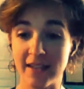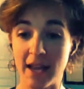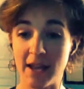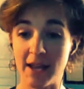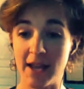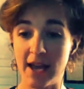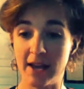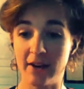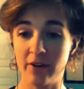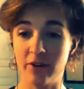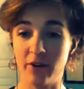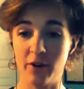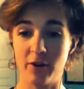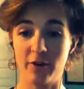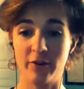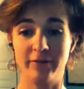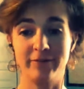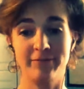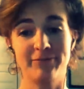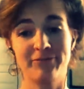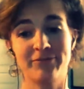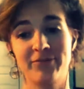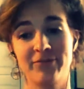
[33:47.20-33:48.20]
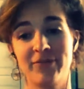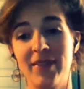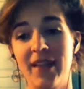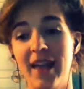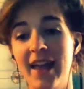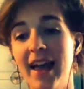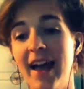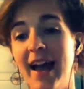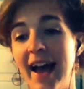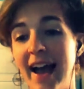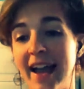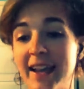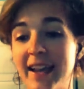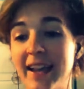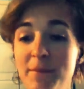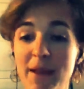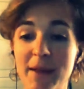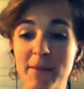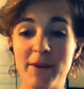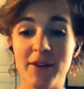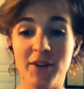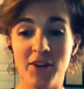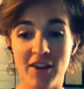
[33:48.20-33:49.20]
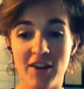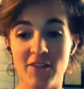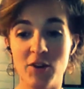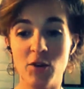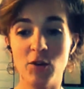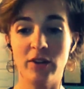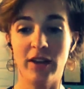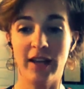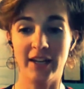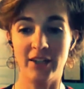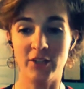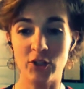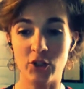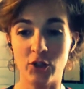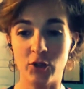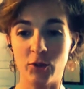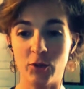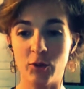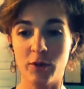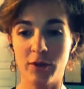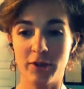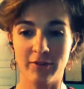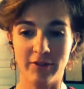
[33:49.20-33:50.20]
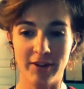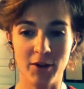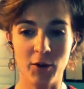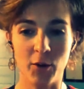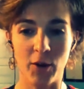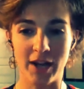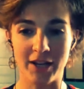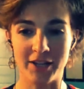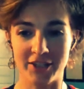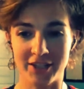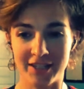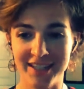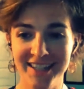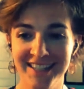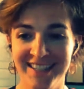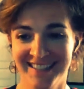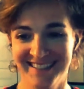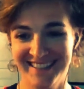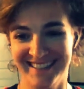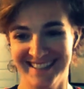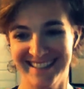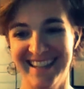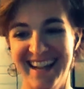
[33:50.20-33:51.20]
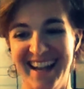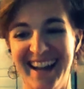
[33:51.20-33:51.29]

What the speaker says: I don't know. I could maybe give you like 2 or 3 questions.